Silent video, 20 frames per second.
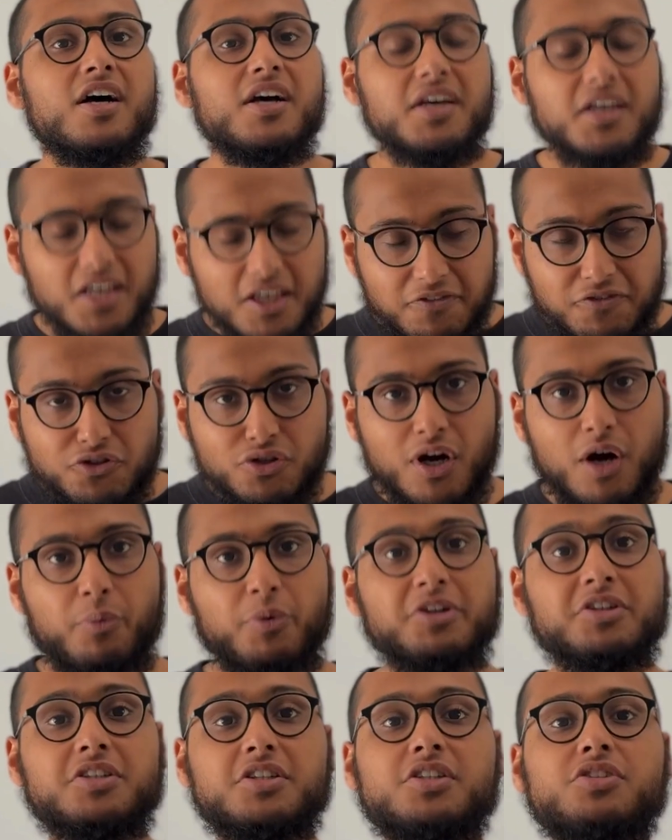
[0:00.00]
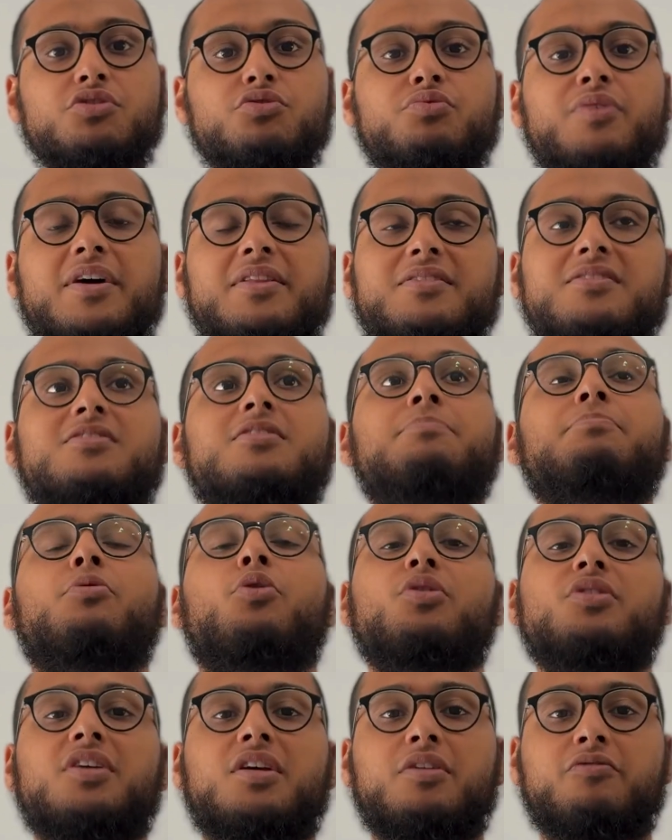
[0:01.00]
If you are wanting to write the
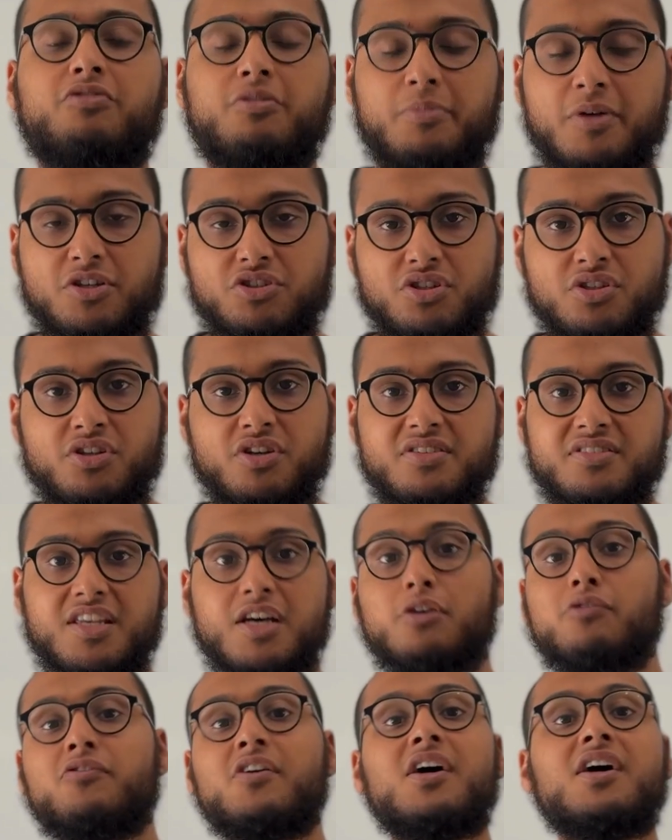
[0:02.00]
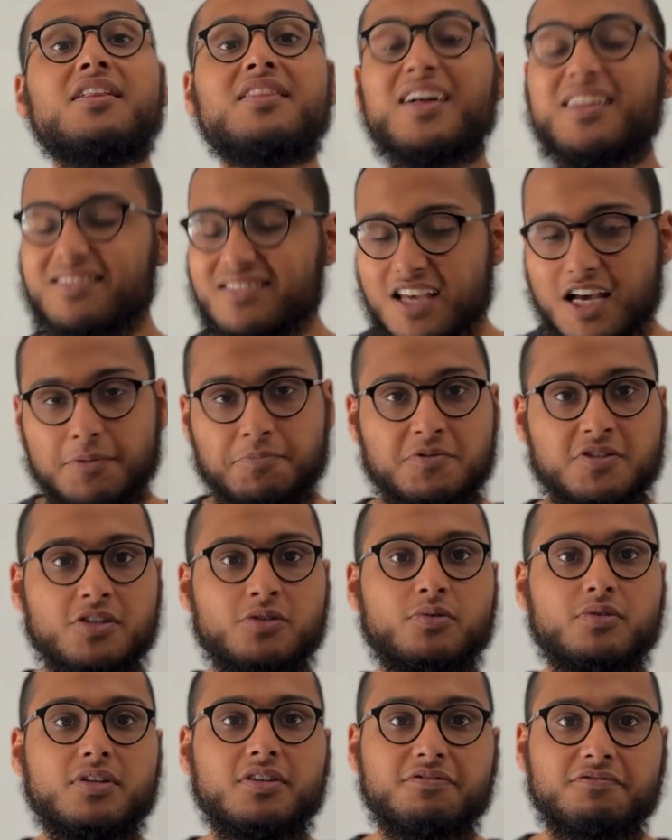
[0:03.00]
supporting information yourself, that's
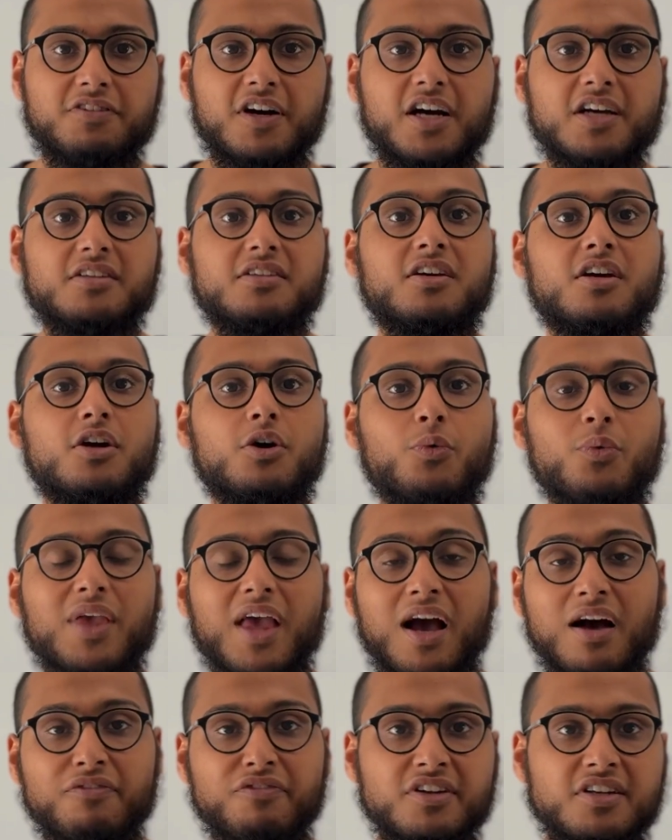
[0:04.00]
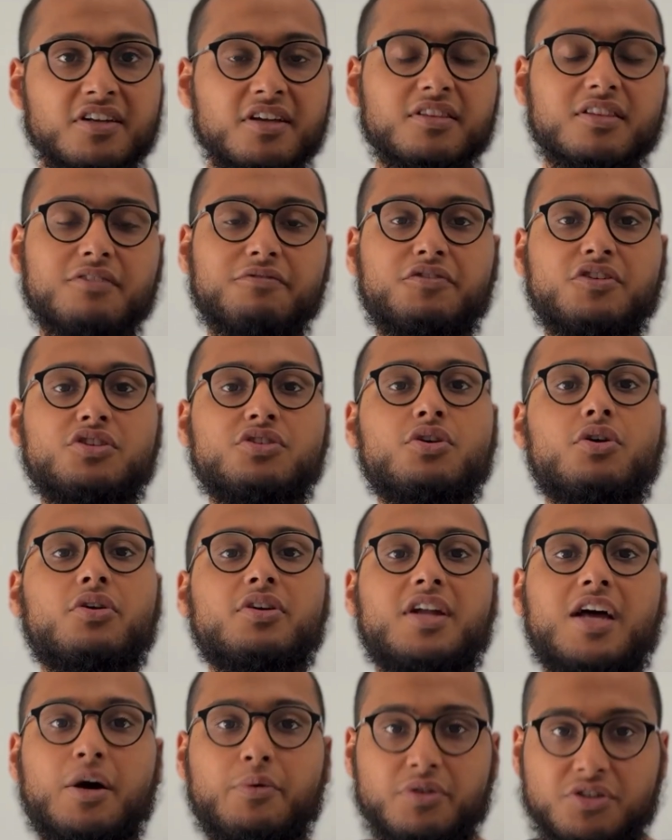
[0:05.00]
absolutely fine. We have another video on our